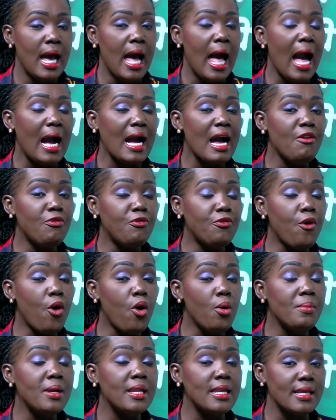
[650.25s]
Aka
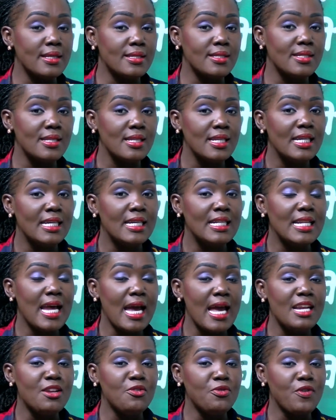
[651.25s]
4 minutes. Na
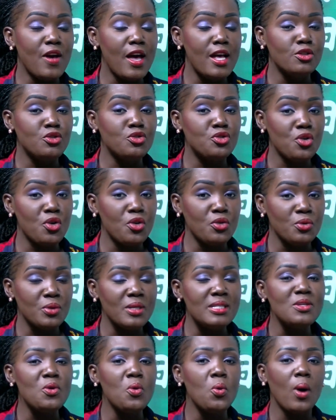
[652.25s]
ya the first draw no.
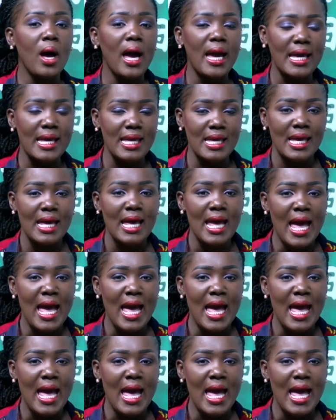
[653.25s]
It's why.